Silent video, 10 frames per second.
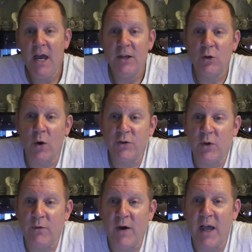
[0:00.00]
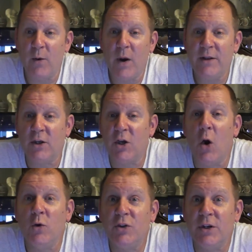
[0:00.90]
It's also to evaluate the
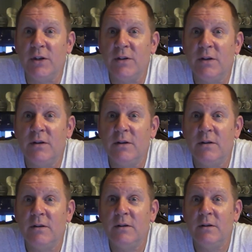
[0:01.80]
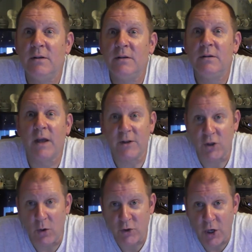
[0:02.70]
coaching, like
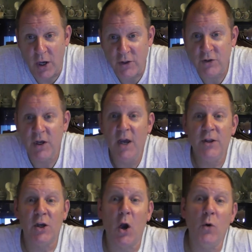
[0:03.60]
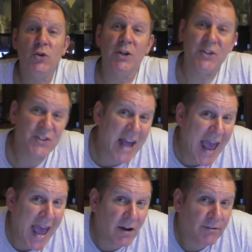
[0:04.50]
Joe Judge, the coaching
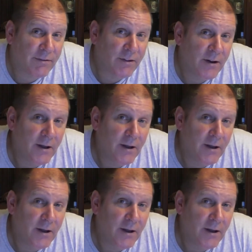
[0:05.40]
staff,